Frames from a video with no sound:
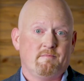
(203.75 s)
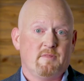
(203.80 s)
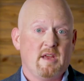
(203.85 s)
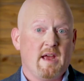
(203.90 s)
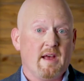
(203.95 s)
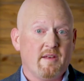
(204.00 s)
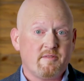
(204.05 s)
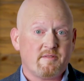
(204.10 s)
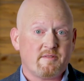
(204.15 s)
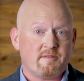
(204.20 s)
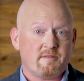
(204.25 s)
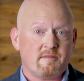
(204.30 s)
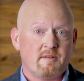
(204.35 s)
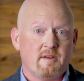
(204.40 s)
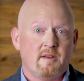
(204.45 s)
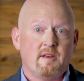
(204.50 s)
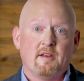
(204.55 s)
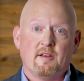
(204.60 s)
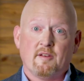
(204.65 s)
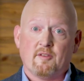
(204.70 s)
Yes,
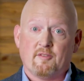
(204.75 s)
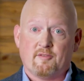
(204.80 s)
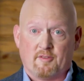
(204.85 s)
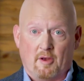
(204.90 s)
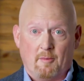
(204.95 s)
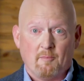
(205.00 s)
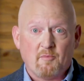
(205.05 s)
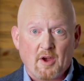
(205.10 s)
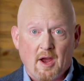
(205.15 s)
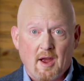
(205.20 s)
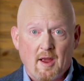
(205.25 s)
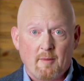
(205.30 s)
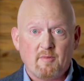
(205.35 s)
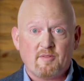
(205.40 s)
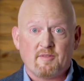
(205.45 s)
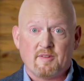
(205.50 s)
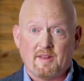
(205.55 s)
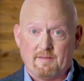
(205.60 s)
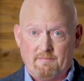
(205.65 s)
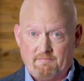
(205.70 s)

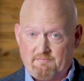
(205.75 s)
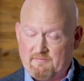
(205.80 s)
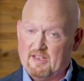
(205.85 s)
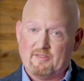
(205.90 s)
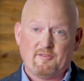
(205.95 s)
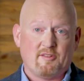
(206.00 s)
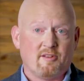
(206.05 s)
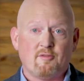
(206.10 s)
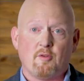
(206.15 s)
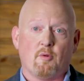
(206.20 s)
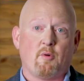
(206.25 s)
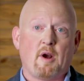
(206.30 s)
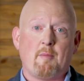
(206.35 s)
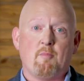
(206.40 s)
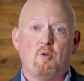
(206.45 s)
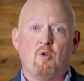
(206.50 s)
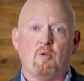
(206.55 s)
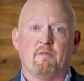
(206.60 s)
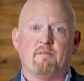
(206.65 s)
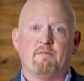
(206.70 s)
sometimes this is the right
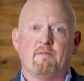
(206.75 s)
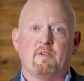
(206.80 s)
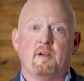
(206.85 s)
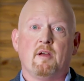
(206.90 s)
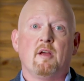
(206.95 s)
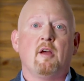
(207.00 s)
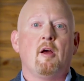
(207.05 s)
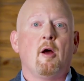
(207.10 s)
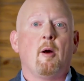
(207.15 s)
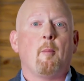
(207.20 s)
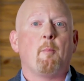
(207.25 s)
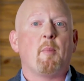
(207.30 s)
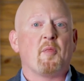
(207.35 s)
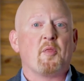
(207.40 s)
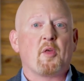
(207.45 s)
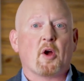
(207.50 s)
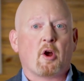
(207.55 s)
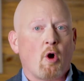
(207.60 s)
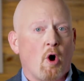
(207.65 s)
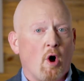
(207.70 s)
move, but
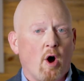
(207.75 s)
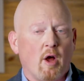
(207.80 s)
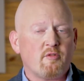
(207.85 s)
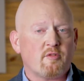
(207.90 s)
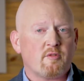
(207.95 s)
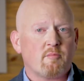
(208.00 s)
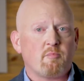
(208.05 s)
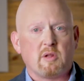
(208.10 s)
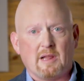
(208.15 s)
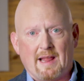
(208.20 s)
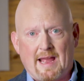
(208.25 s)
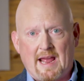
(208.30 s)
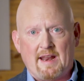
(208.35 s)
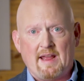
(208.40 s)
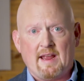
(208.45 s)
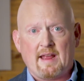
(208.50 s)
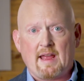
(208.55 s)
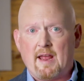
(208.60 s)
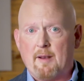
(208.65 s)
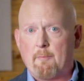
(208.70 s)
the cost,
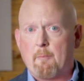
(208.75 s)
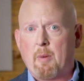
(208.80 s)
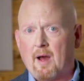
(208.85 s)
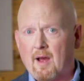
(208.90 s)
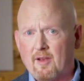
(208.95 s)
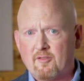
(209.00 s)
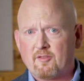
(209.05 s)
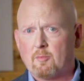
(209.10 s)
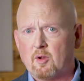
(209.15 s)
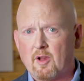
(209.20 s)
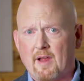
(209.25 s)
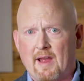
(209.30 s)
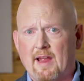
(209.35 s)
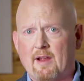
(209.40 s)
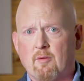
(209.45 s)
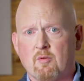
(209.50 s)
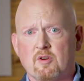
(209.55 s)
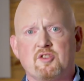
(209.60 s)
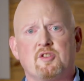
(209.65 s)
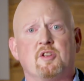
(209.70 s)
planning, and possible
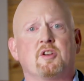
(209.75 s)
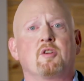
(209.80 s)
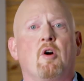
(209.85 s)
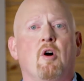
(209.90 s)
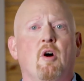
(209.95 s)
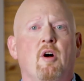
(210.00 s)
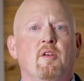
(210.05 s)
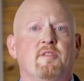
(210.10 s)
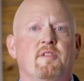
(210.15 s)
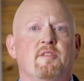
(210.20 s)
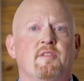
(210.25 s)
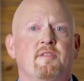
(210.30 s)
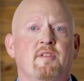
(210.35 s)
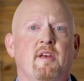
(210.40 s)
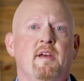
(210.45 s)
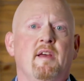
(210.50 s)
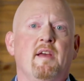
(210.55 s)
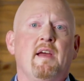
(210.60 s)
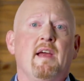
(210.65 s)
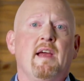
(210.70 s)
anguish that causes
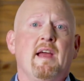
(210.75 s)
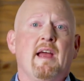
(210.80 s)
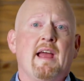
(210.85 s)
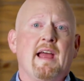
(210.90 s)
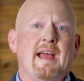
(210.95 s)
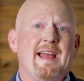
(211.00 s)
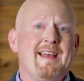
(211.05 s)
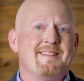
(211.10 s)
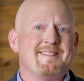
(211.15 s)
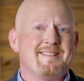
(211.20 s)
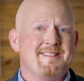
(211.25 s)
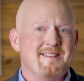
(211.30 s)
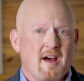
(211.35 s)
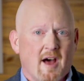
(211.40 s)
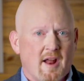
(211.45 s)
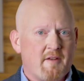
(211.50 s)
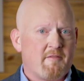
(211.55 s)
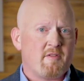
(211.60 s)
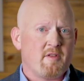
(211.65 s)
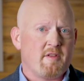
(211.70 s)
is
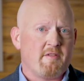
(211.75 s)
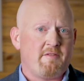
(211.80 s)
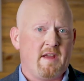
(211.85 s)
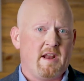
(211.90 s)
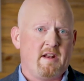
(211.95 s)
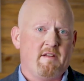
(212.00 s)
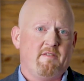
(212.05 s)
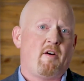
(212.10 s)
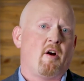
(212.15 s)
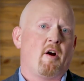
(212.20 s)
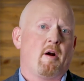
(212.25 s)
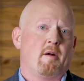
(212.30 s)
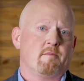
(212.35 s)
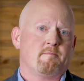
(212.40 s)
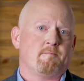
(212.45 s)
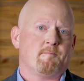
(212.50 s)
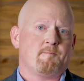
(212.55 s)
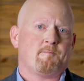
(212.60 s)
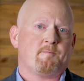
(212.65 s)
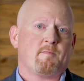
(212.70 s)
not for the faint of heart.
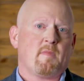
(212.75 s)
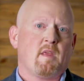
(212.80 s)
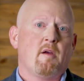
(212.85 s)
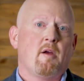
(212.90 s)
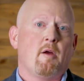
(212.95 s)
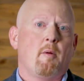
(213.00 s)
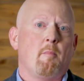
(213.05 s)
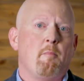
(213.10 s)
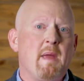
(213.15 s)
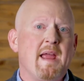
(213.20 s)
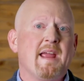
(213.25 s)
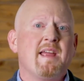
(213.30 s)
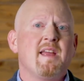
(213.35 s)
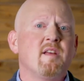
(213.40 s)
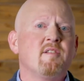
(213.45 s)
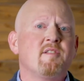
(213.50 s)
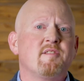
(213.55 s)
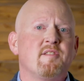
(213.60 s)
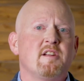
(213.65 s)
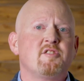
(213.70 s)

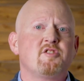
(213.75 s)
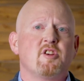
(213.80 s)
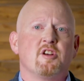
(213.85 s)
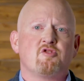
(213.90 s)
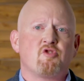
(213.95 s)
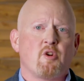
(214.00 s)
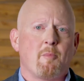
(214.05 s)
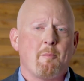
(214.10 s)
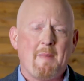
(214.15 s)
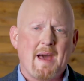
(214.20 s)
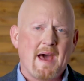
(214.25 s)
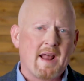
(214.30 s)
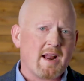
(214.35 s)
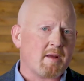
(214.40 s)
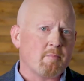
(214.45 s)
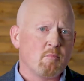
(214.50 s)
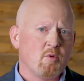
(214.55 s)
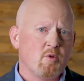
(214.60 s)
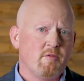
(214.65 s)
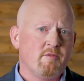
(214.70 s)
Making such a dramatic
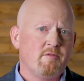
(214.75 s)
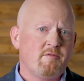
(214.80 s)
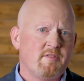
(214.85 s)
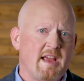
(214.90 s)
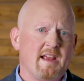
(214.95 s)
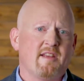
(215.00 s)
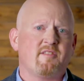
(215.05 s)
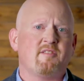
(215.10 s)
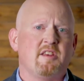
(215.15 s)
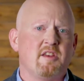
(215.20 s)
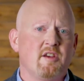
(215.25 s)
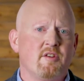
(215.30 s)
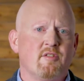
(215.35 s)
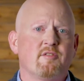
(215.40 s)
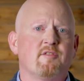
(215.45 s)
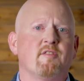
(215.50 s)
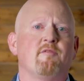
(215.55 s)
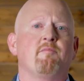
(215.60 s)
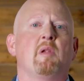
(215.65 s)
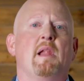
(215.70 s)
move takes
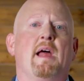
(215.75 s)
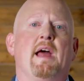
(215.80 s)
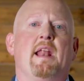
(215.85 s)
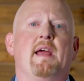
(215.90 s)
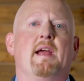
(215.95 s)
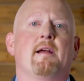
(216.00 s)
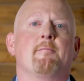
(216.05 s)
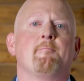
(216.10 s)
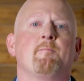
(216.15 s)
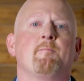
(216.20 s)
years of planning.